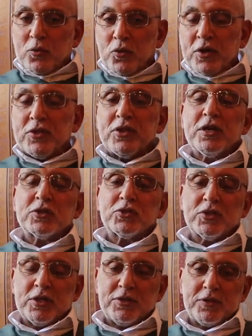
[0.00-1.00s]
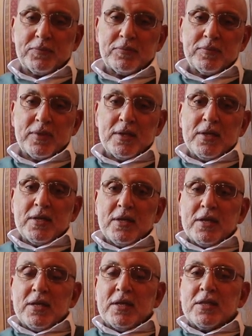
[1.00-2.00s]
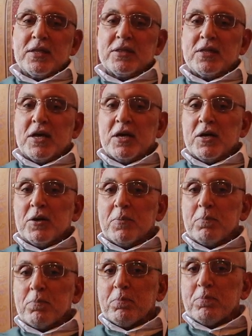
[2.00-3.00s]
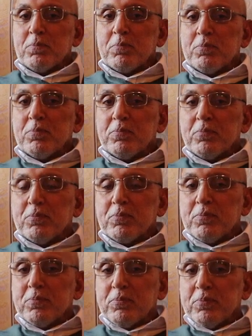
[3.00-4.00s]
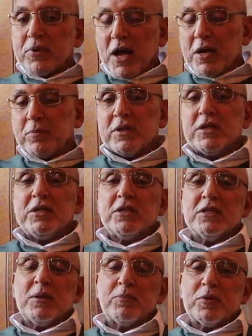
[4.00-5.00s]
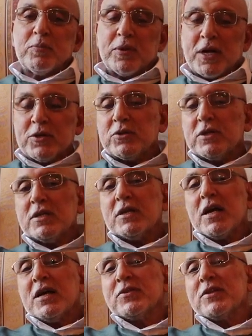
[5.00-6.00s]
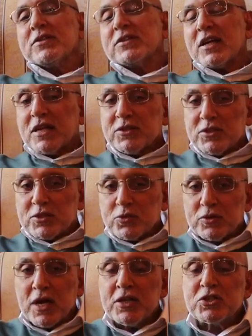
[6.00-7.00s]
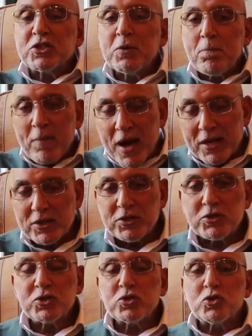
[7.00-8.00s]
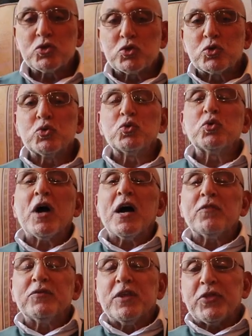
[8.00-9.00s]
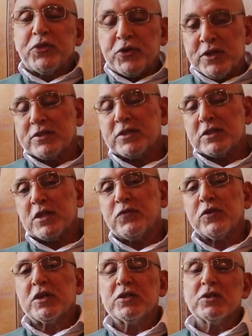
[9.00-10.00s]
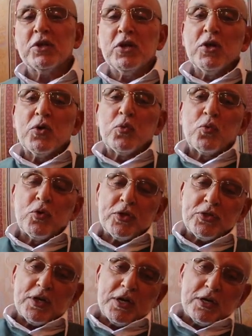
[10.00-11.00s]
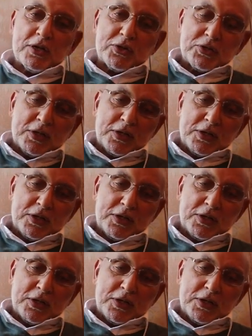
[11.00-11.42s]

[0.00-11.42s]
with her children, the primary, the preparatory, and the secondary school, and she managed to have the three certificates with her